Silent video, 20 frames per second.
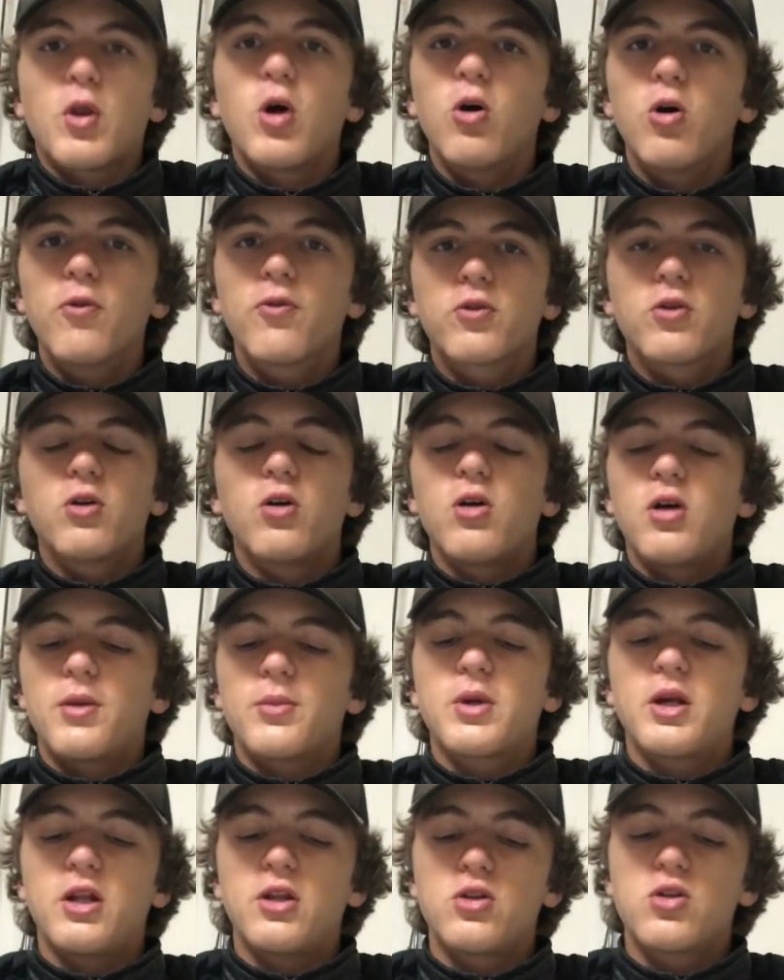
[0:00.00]
Overall, I'm
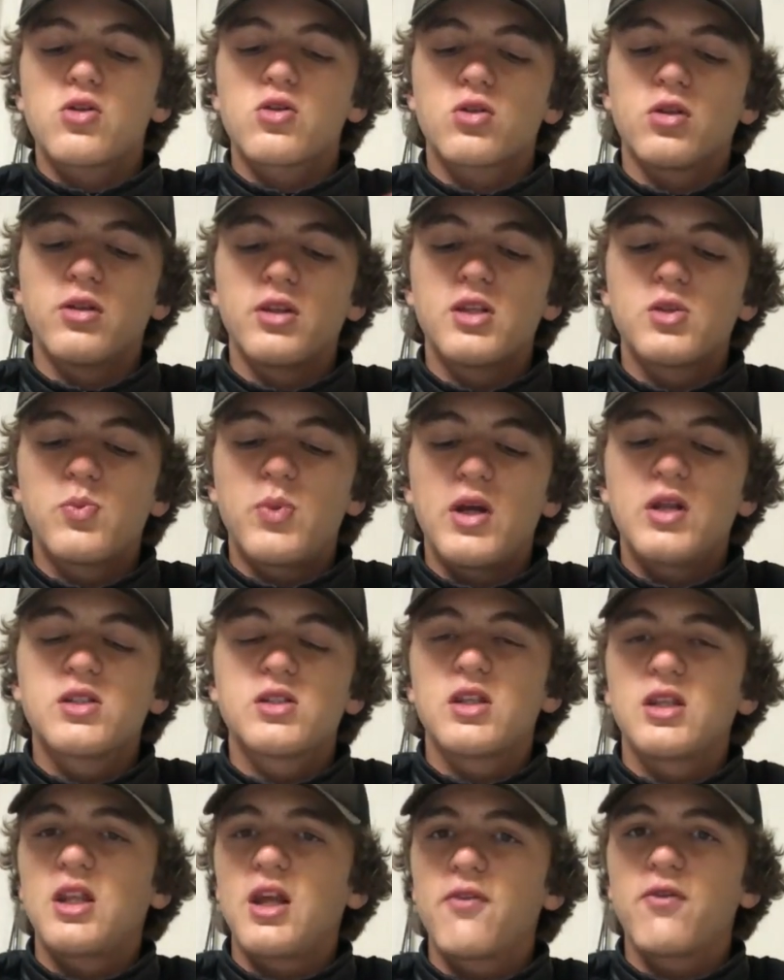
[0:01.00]
kind of neutral on these baits.
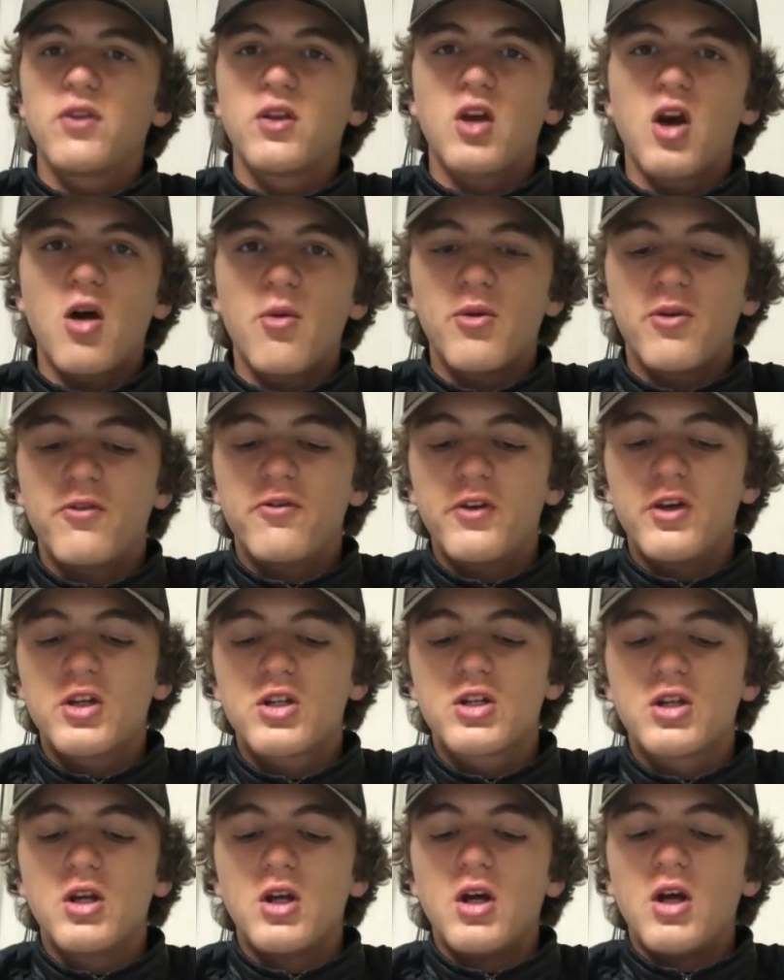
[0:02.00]
They definitely caught me
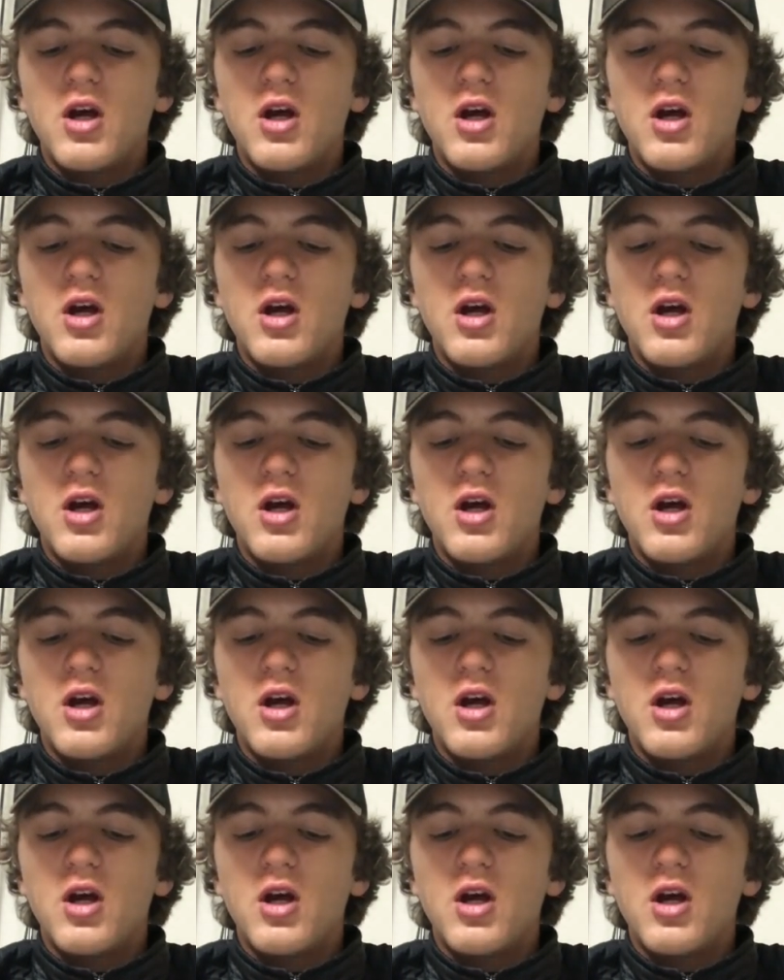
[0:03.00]
fish.